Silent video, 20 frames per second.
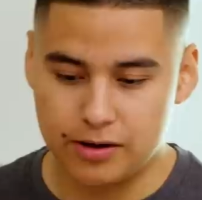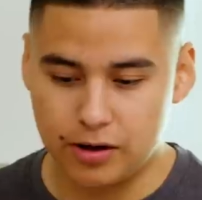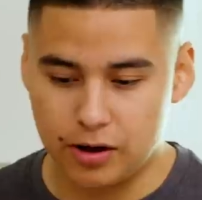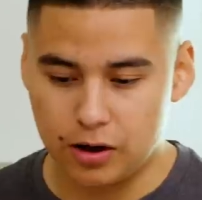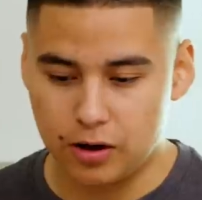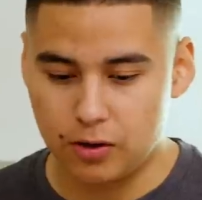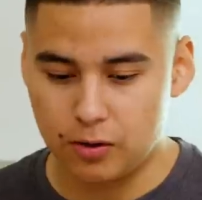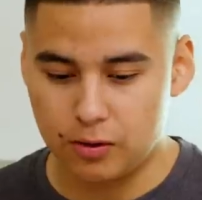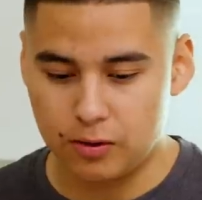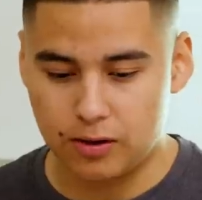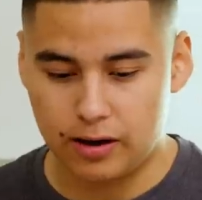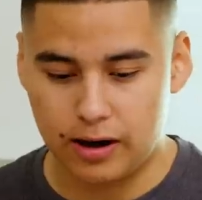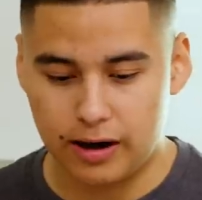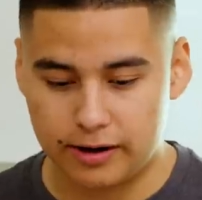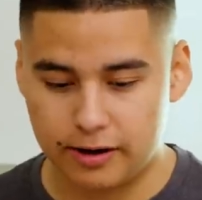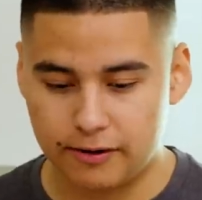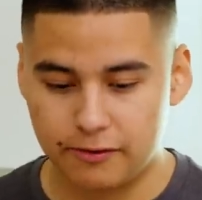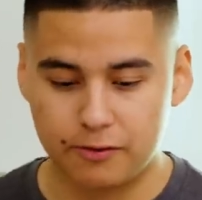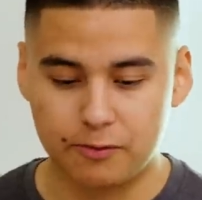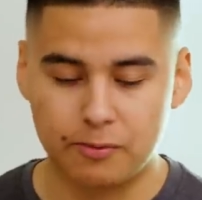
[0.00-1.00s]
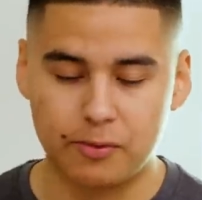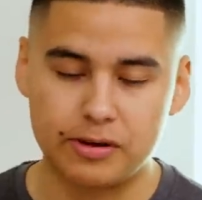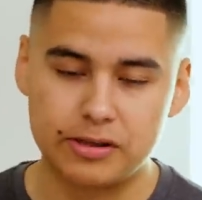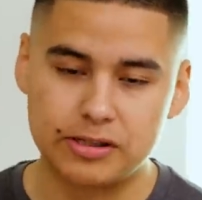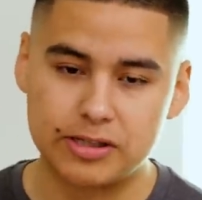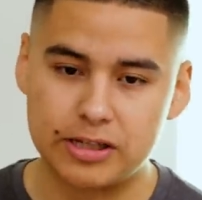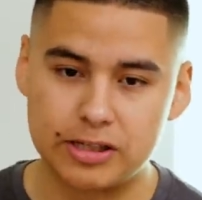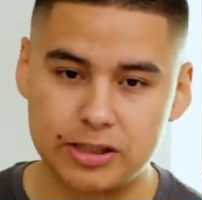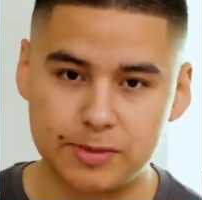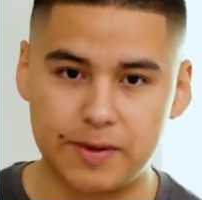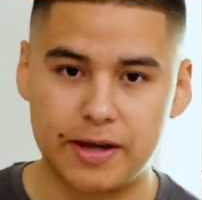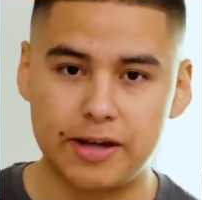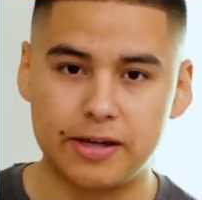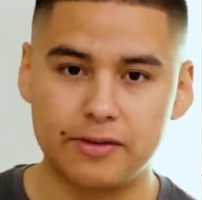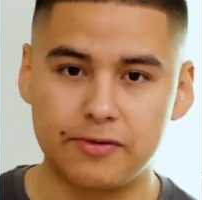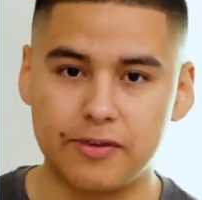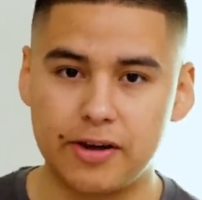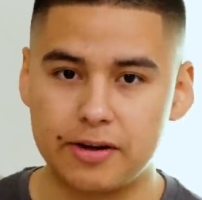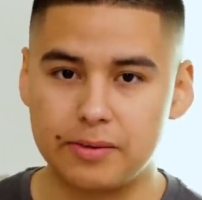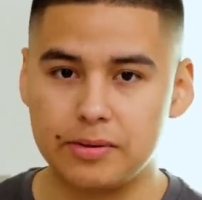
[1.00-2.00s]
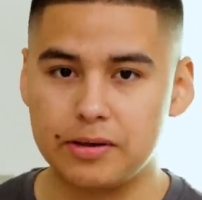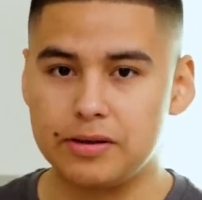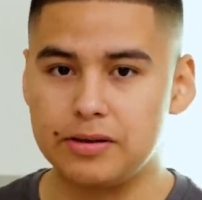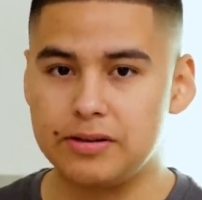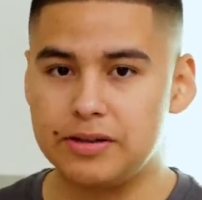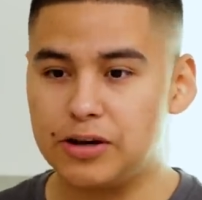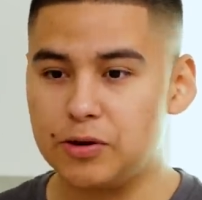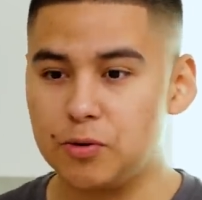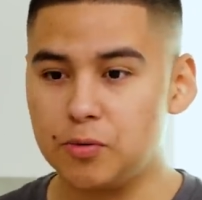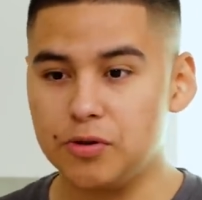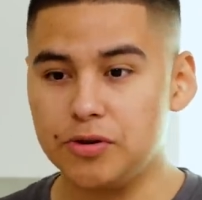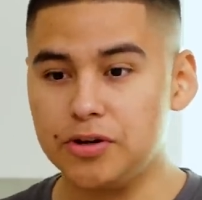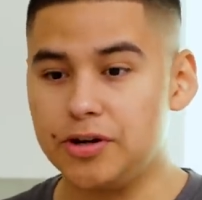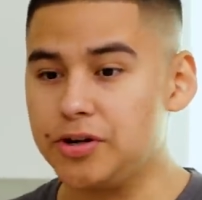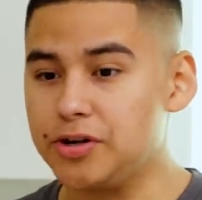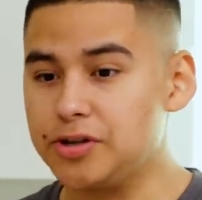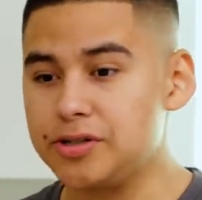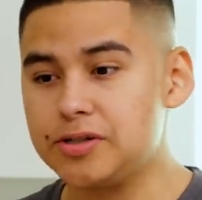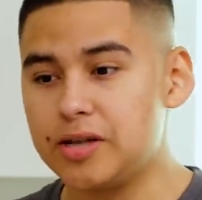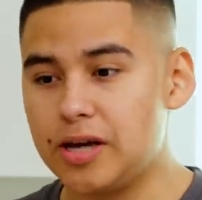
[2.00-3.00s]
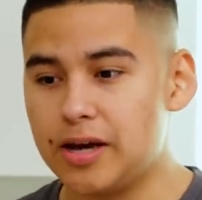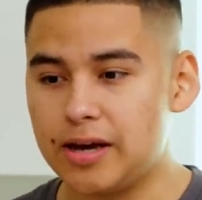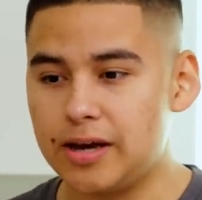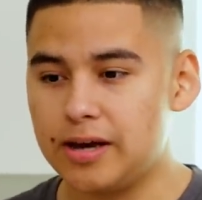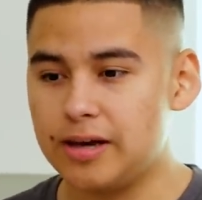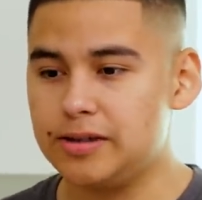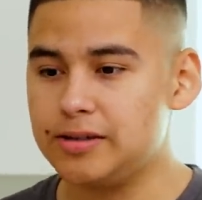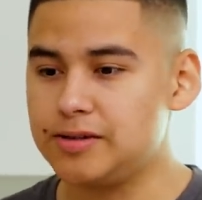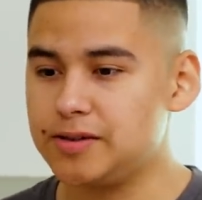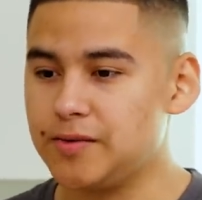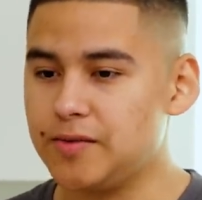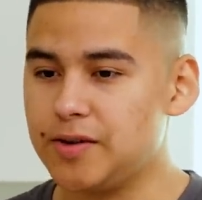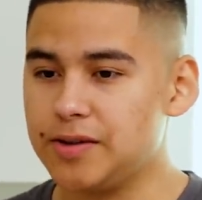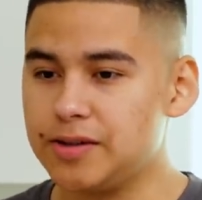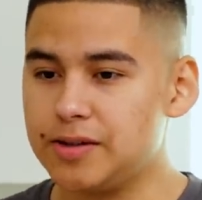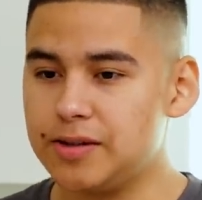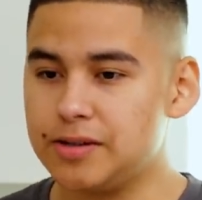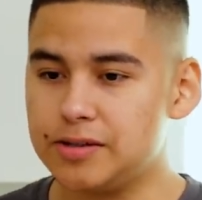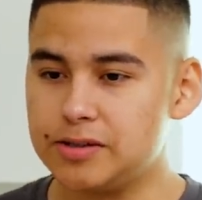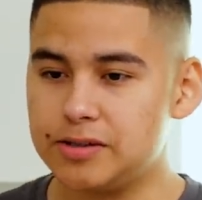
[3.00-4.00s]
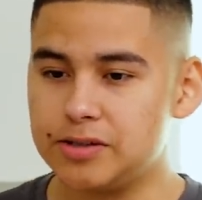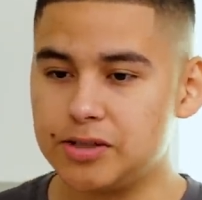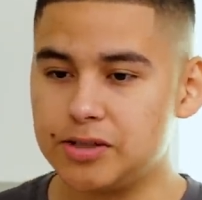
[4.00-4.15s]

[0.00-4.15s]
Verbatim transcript: you know, I come from a Hispanic family. They don't really understand stuff like that